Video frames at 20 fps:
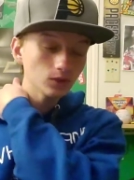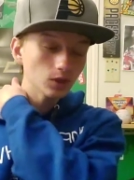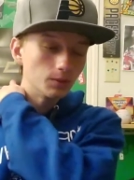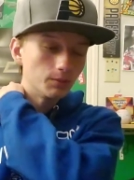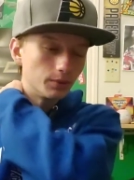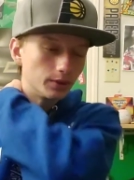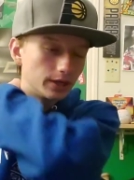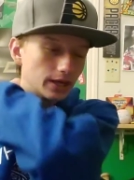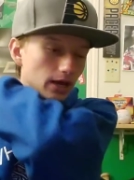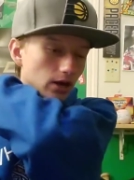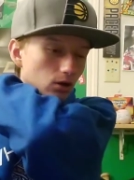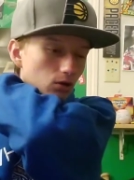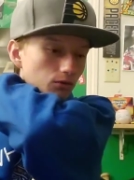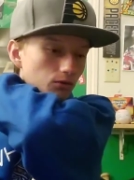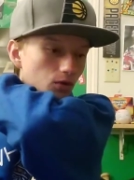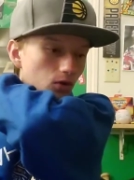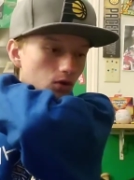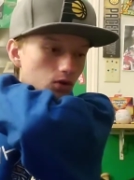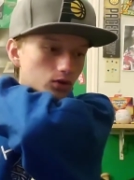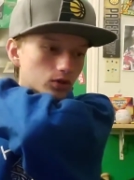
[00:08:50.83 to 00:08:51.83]
but yeah,
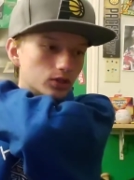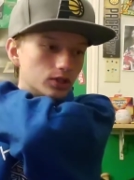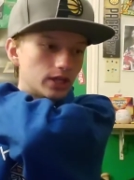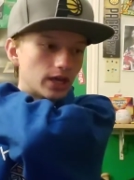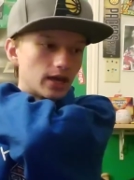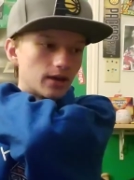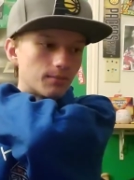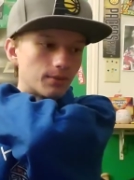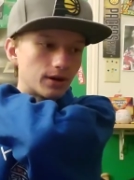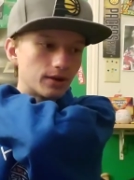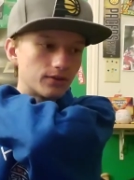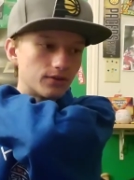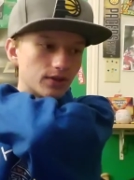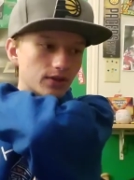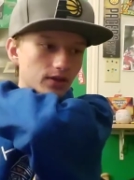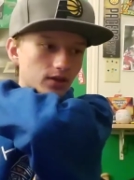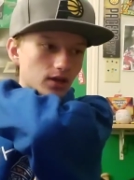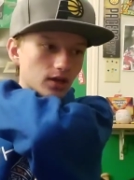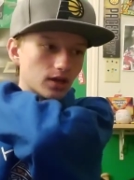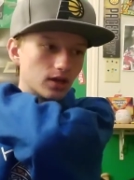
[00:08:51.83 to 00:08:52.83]
overall good game, and I
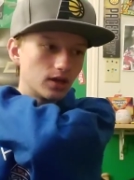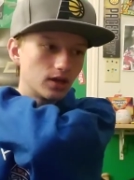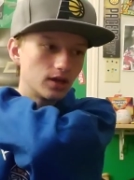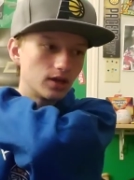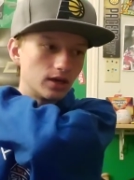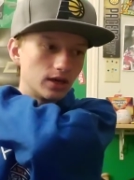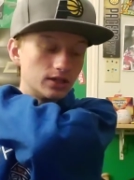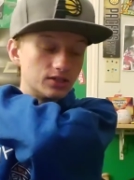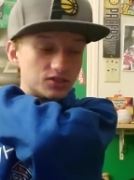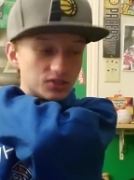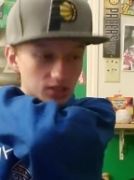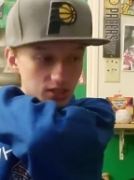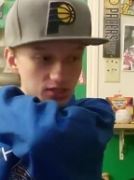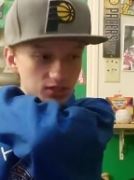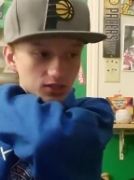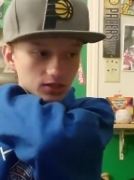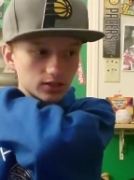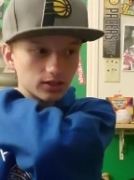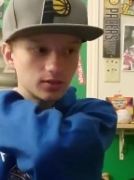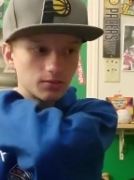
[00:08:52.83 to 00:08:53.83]
think it's
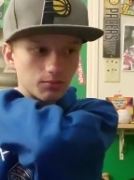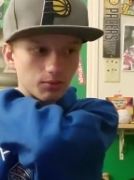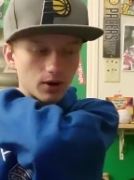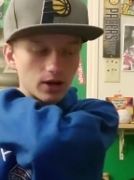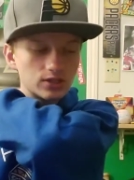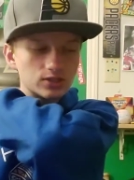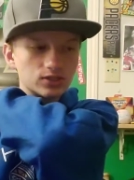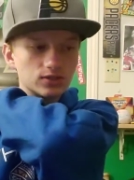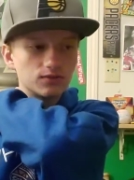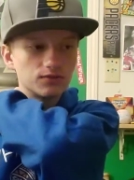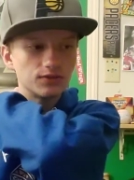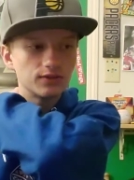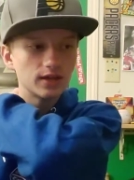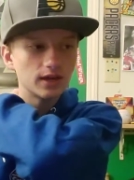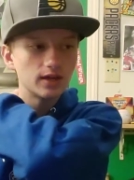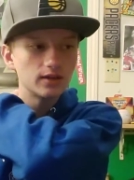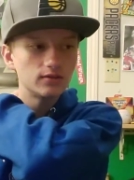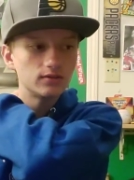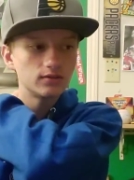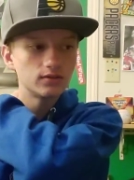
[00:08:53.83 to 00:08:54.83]
decently impressive
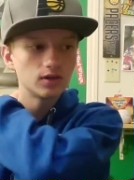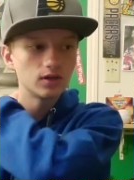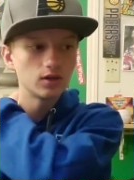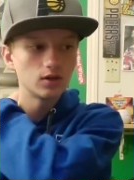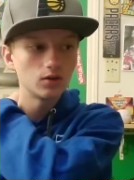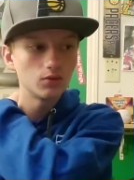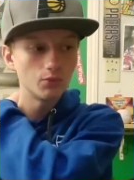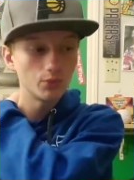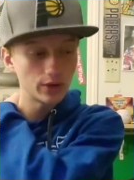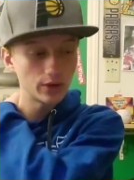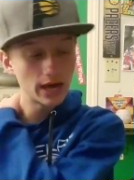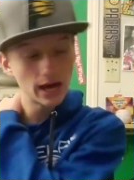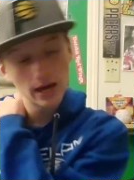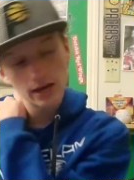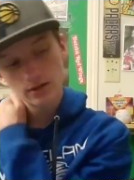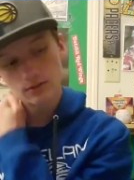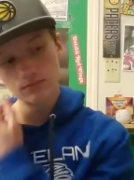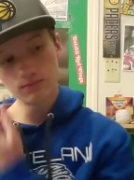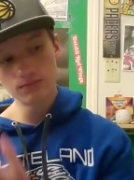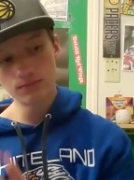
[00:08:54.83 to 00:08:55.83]
that we
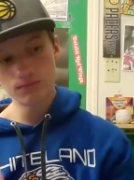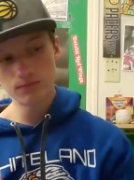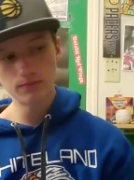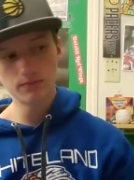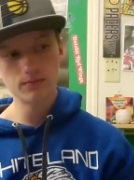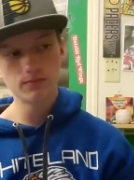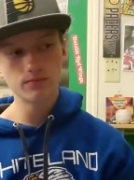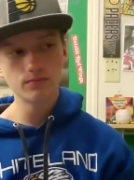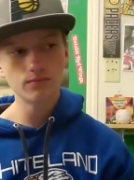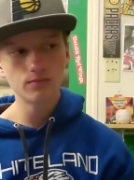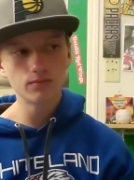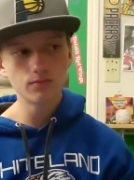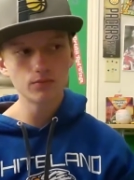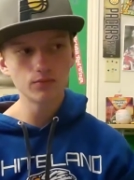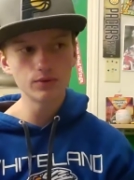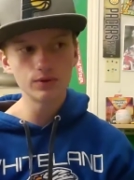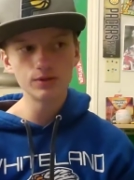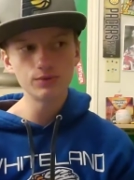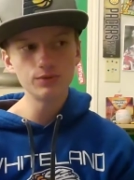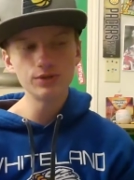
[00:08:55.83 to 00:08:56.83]
had
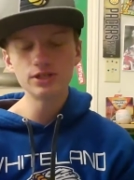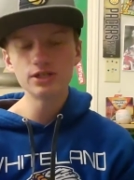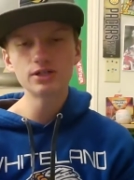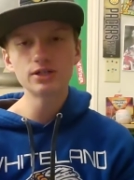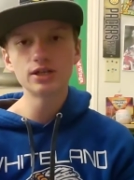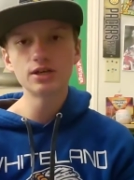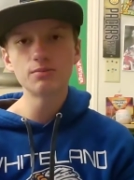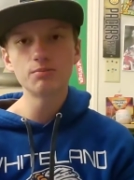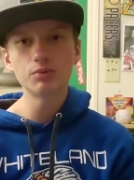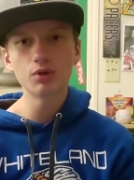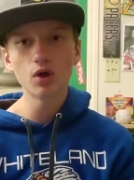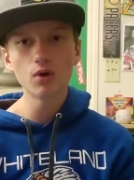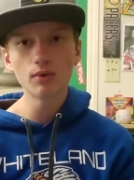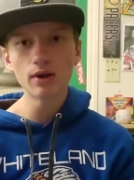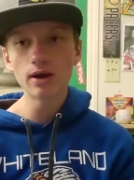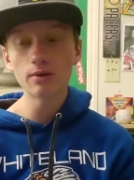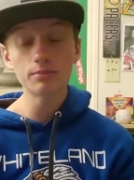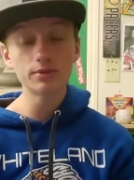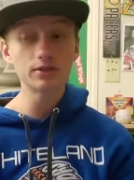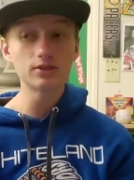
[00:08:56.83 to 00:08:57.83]
we we didn't get blown
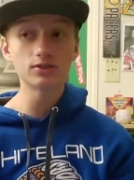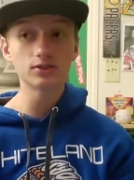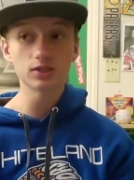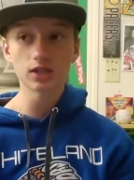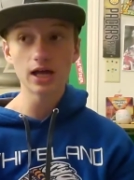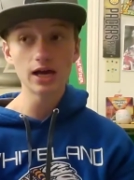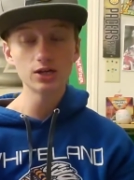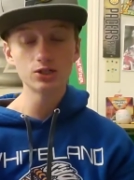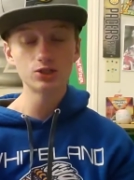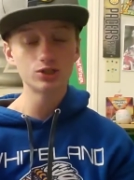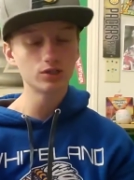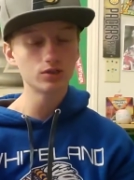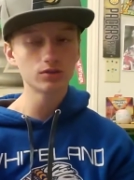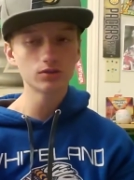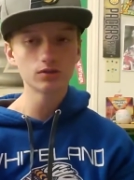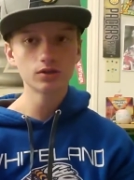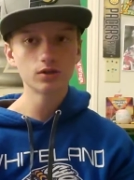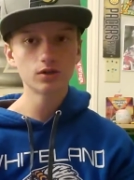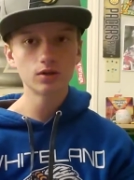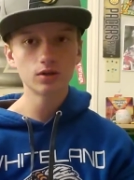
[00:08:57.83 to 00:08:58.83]
out because last
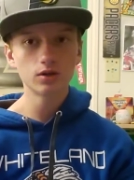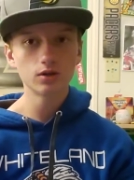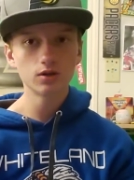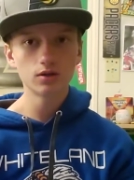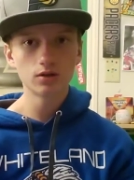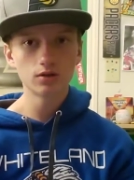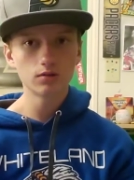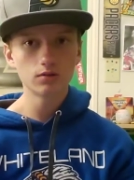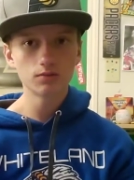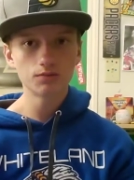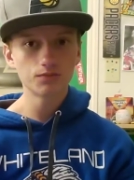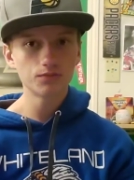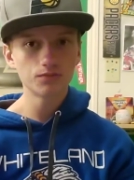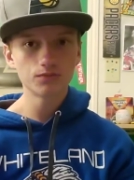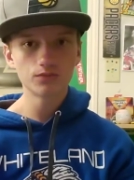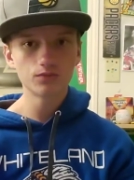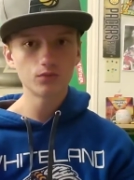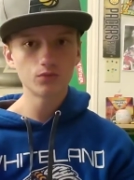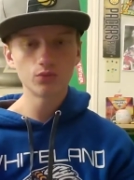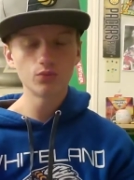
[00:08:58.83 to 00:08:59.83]
year
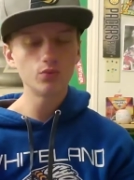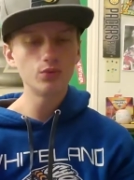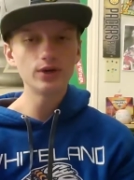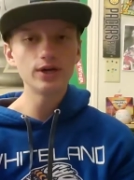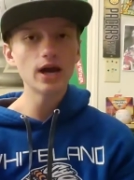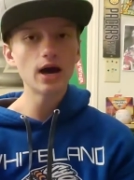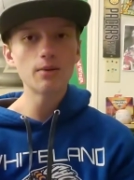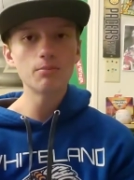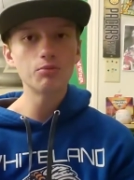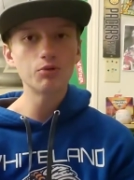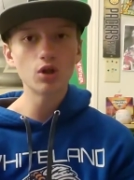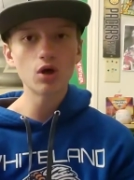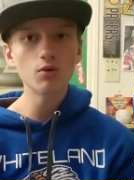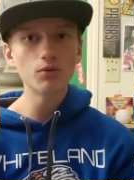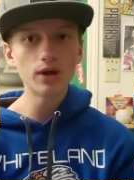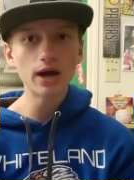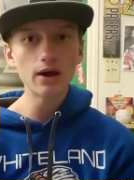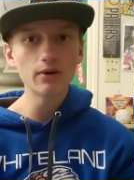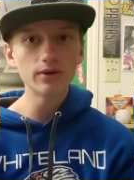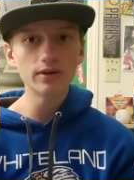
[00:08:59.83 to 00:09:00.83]
we got blown
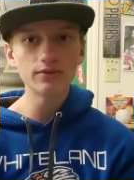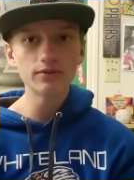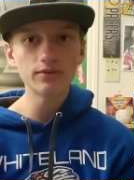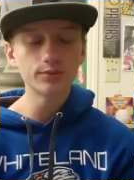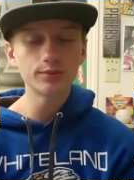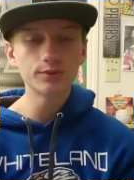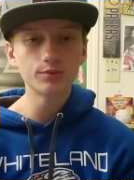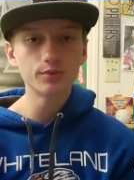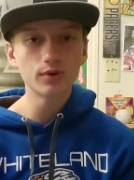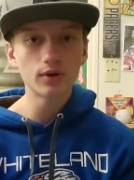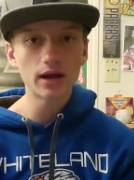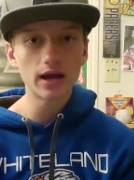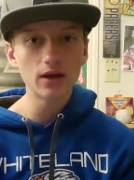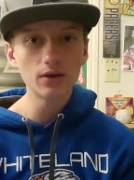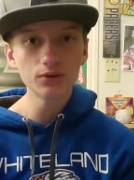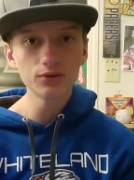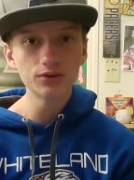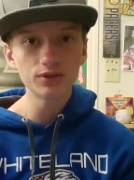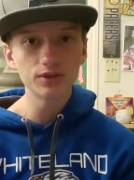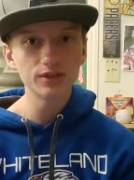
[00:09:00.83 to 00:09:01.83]
out even when we were
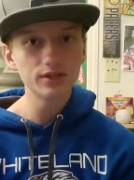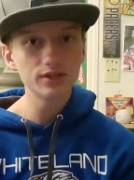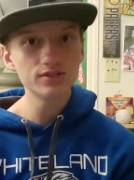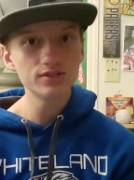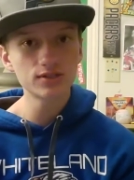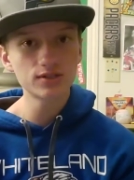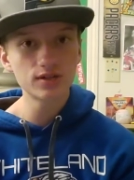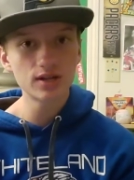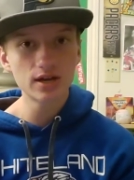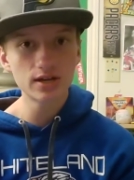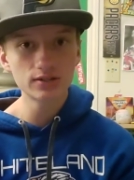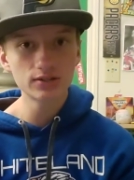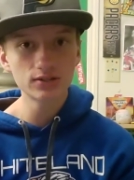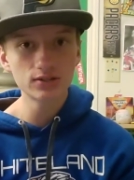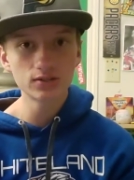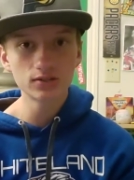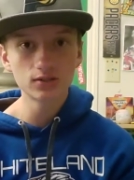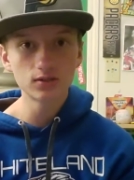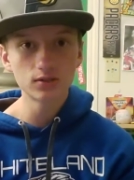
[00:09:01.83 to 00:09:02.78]
healthy against the Nets.